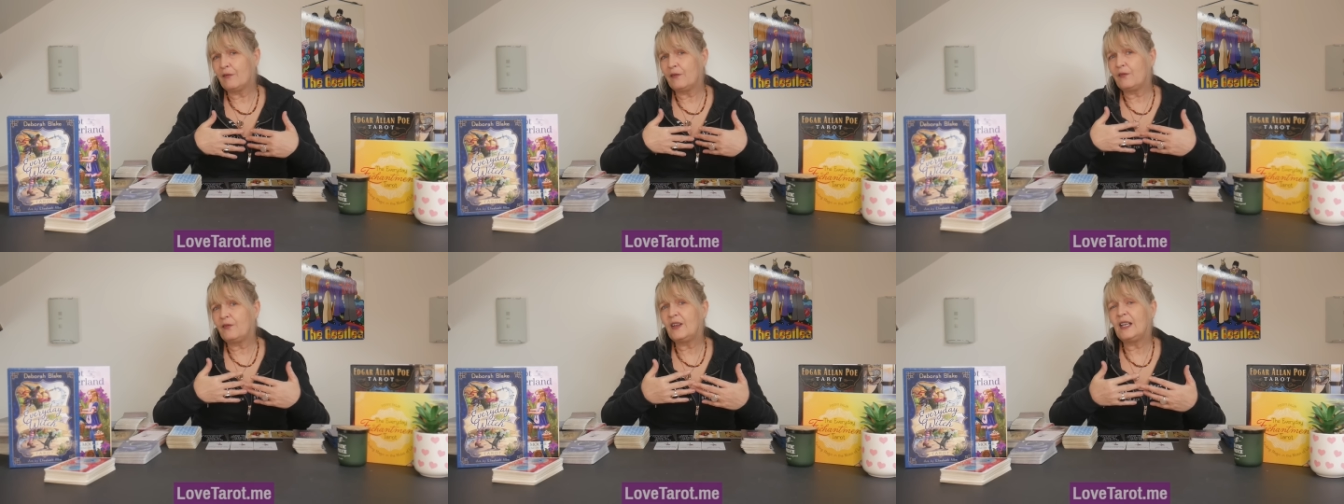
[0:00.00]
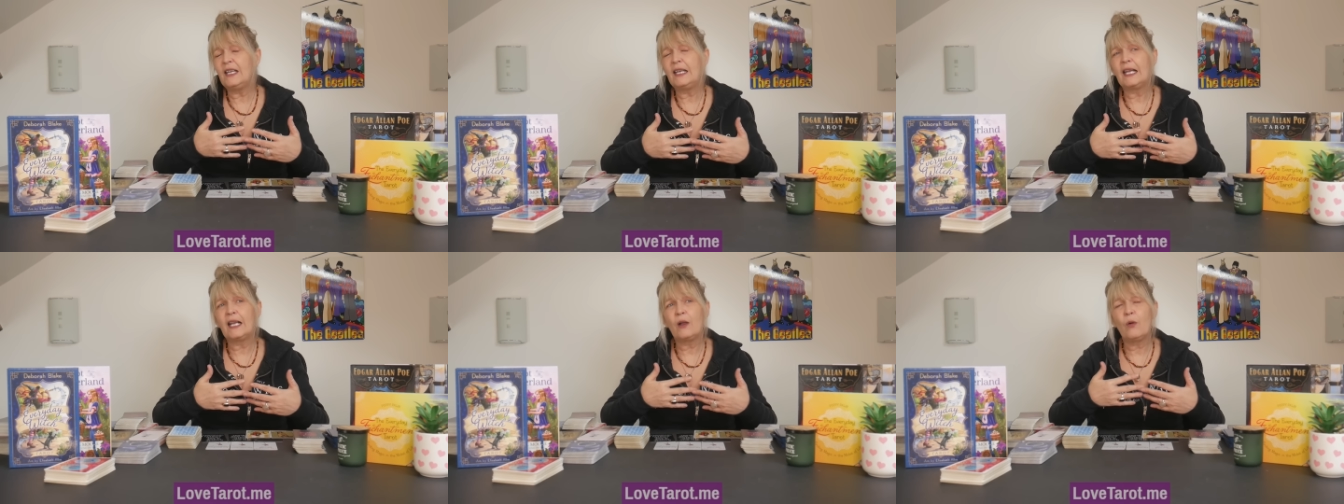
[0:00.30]

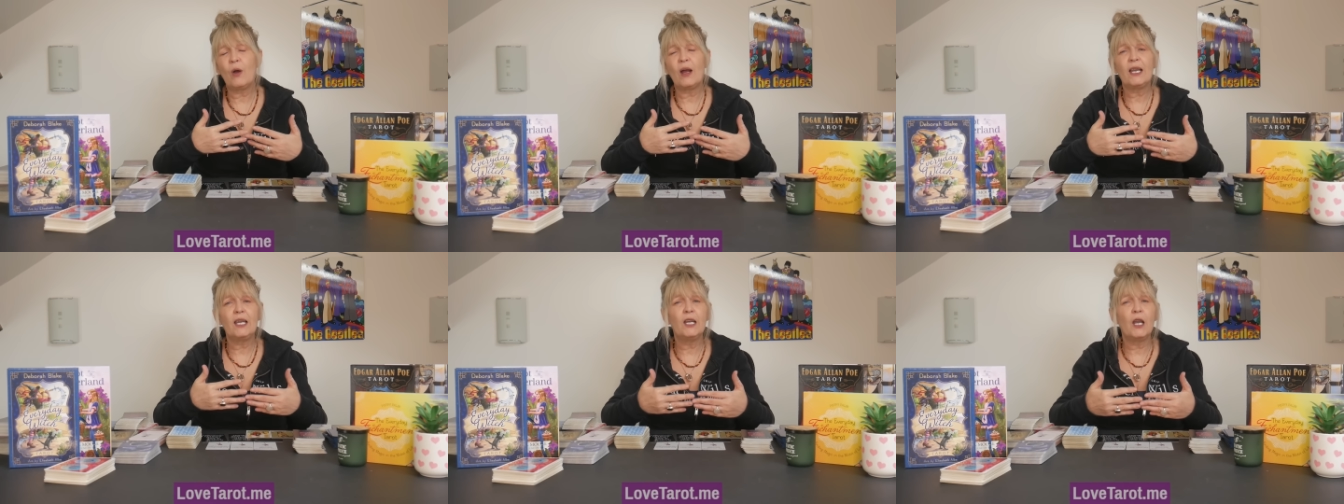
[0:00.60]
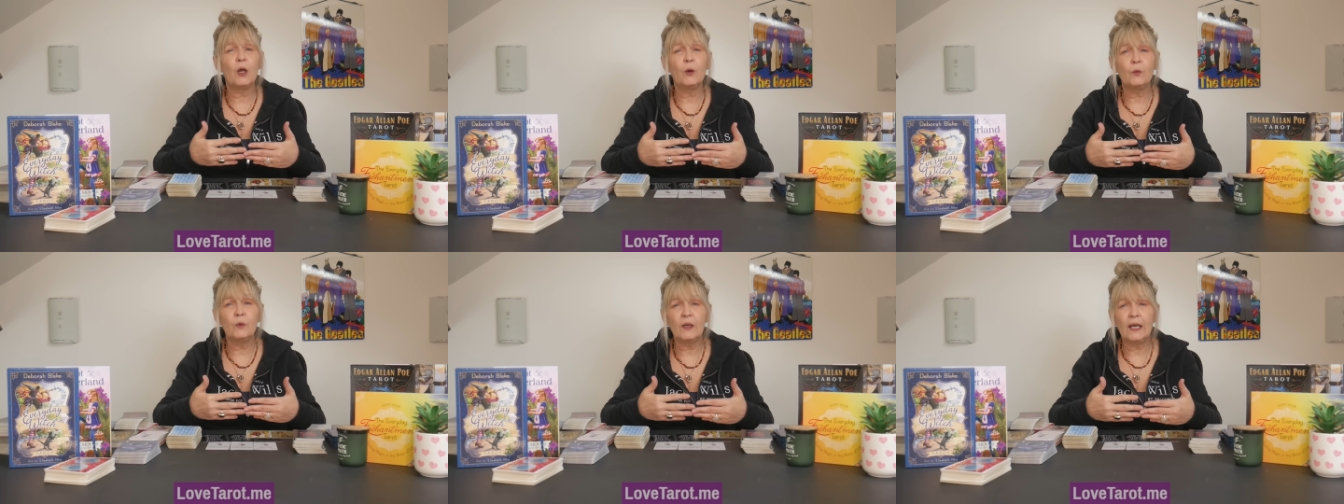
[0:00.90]
feeling quite
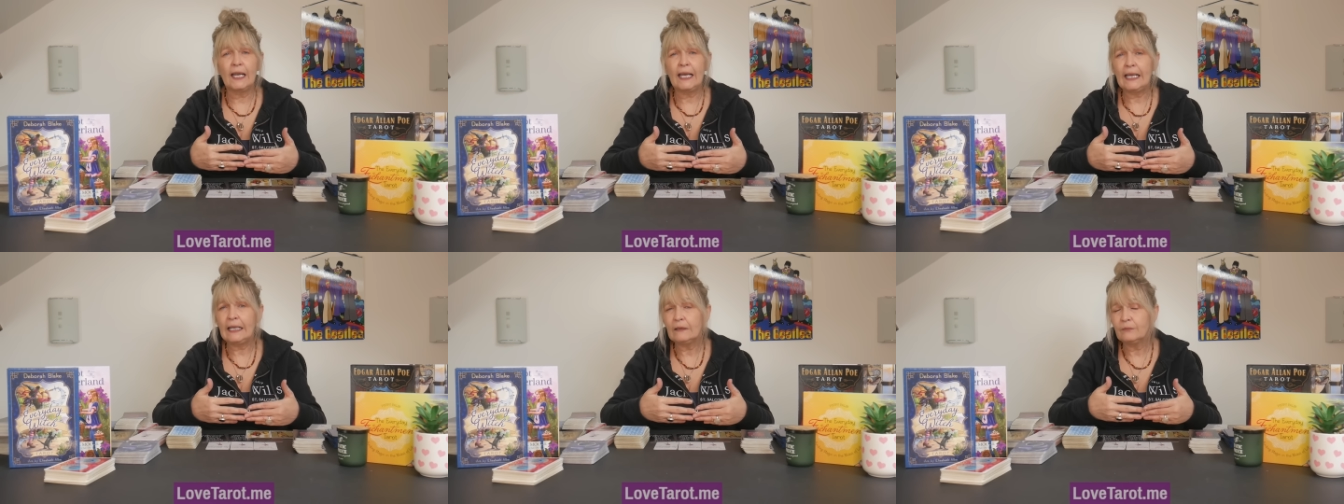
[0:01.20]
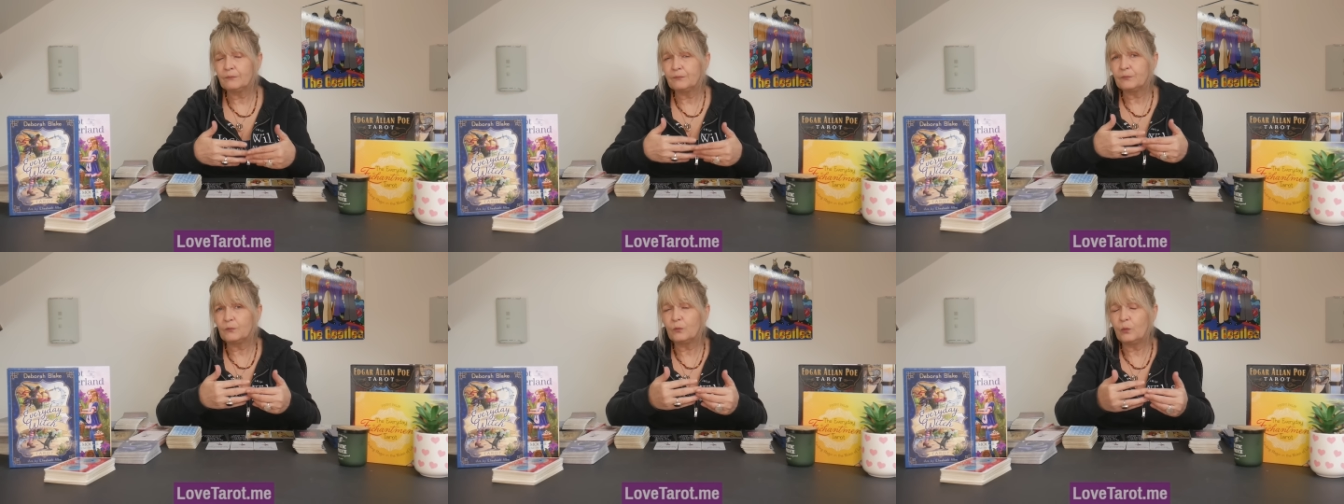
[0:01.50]
lonely
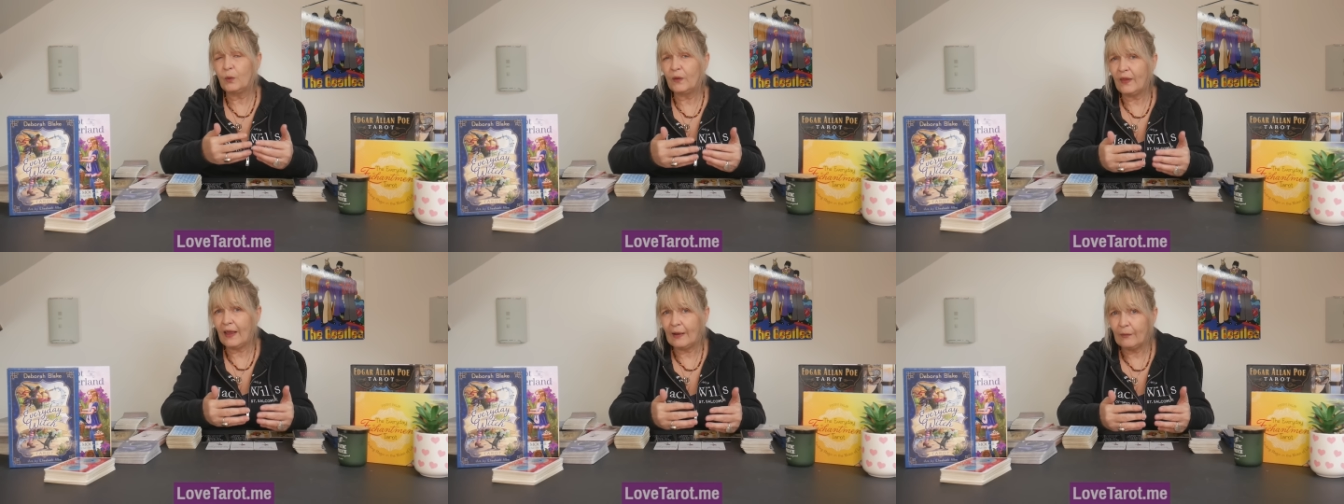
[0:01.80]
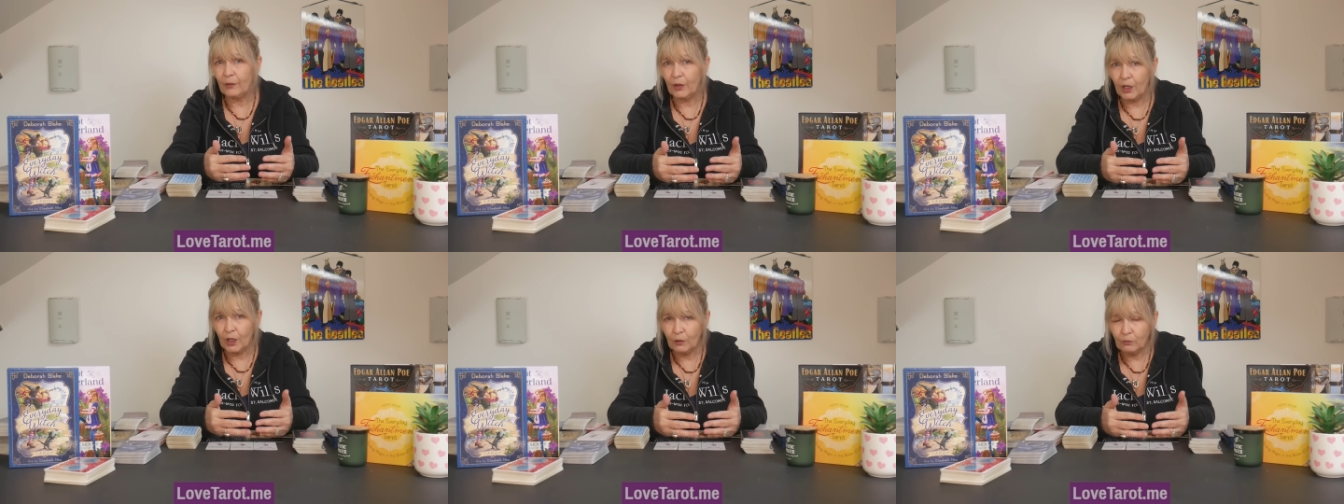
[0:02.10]

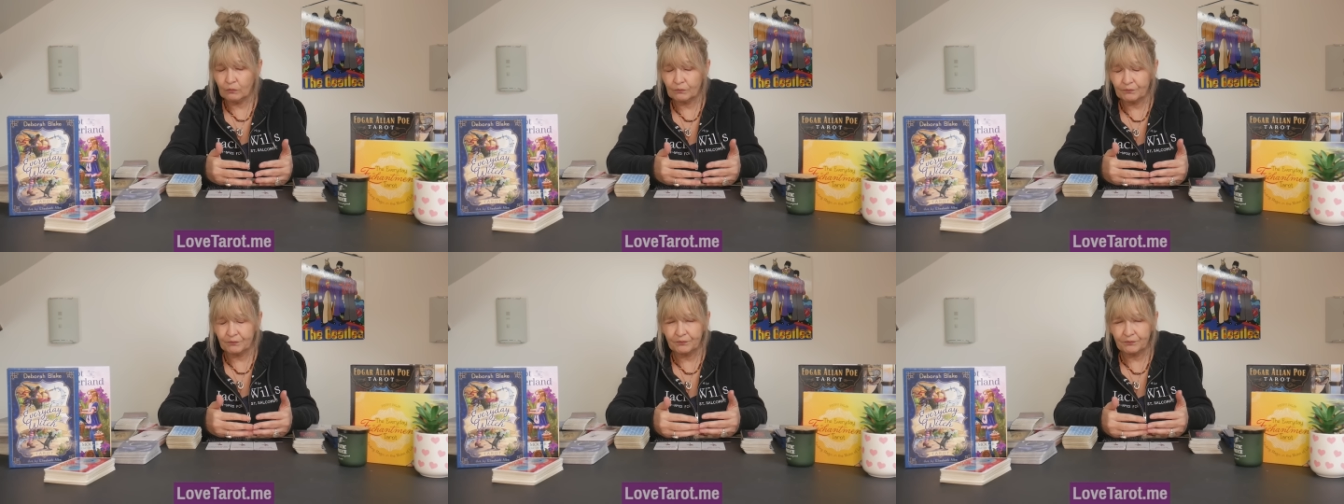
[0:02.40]
without you.